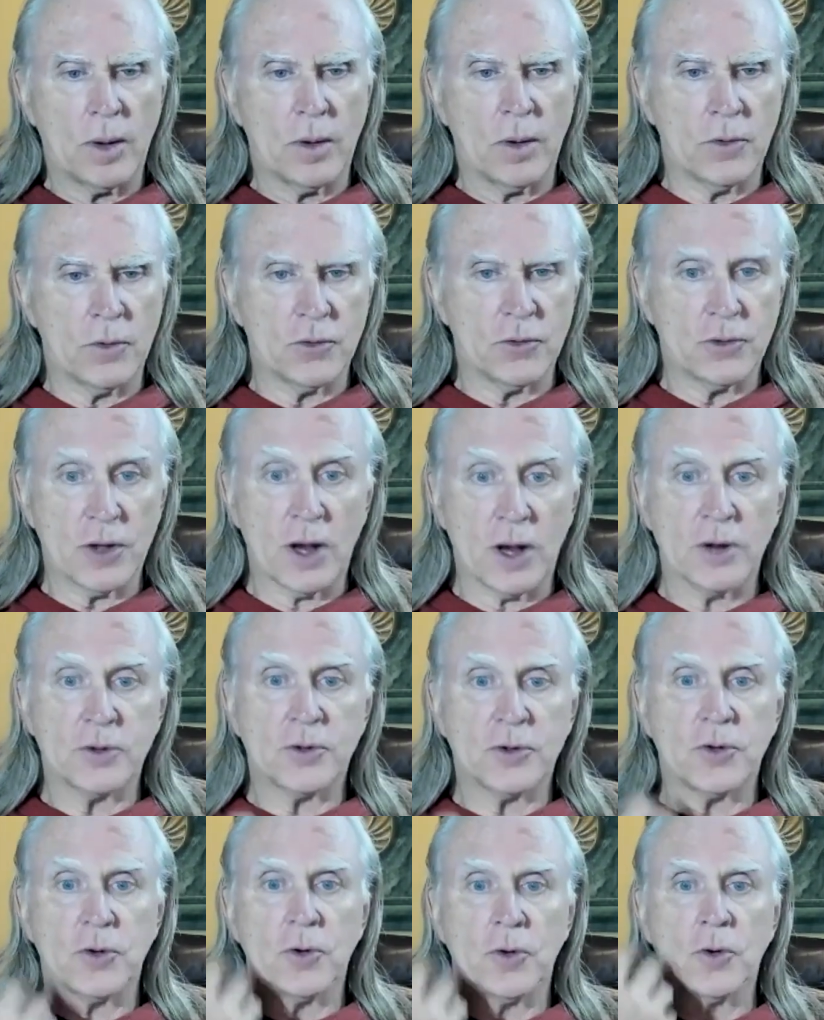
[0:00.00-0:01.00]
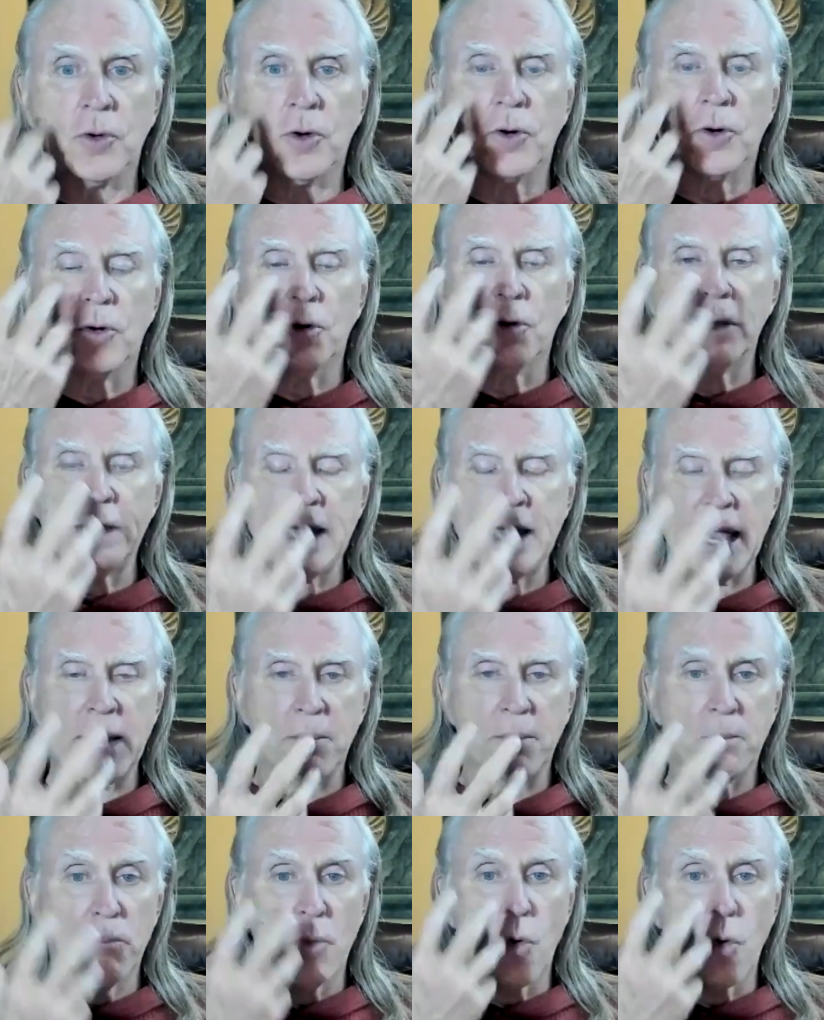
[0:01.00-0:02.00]
you start to
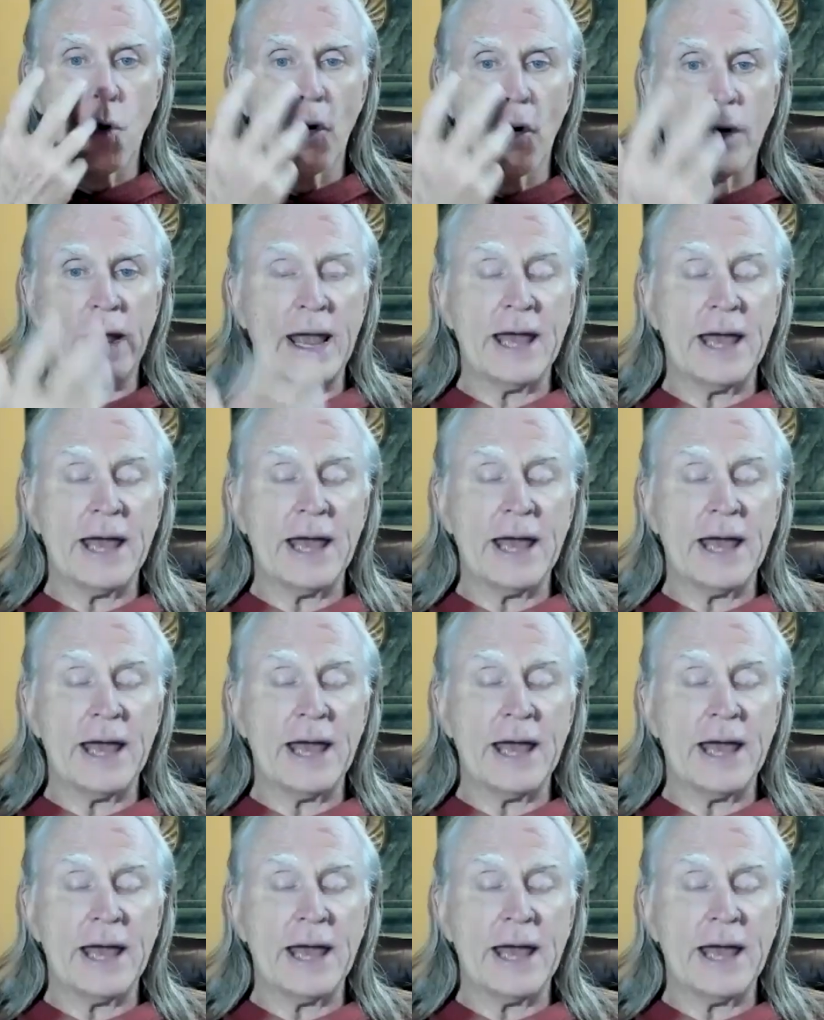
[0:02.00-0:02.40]
create more